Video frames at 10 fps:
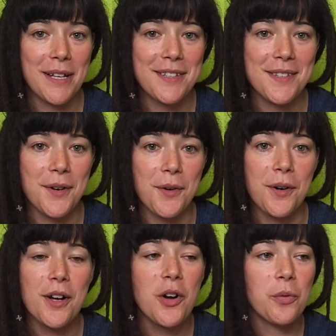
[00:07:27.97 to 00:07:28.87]
And
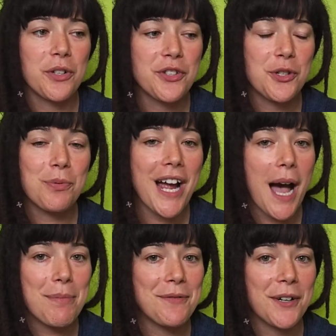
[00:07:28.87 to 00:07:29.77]
so we're super
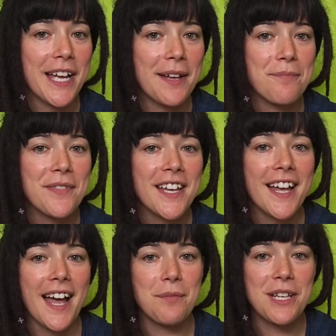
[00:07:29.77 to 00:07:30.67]
happy for him,
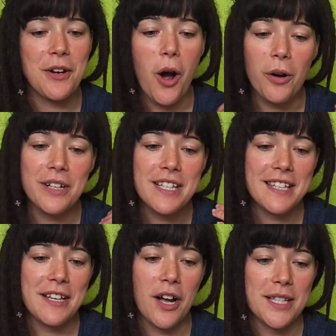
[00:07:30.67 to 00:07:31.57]
and we can already
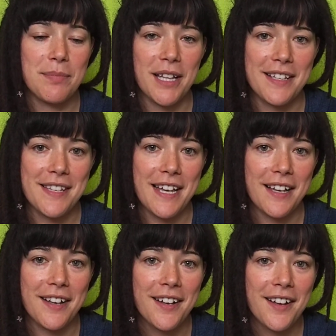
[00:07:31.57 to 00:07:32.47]
see God's blessing